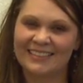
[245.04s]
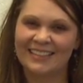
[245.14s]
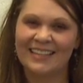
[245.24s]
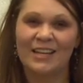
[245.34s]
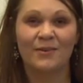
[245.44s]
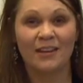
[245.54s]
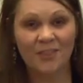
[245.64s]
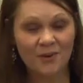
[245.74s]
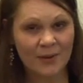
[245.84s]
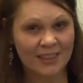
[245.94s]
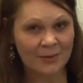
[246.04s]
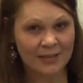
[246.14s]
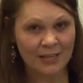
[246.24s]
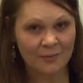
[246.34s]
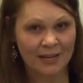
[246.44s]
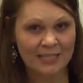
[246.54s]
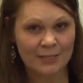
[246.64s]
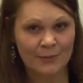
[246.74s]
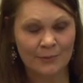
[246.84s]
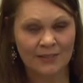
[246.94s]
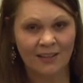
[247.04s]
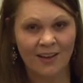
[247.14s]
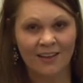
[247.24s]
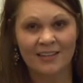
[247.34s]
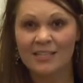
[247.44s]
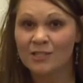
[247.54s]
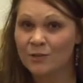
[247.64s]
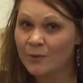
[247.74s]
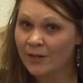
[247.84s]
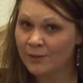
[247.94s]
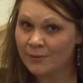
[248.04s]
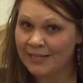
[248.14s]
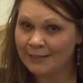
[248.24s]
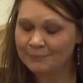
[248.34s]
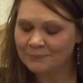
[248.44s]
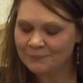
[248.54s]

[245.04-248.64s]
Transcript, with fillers: Now, another way that we get ready to be with God is through our greeting.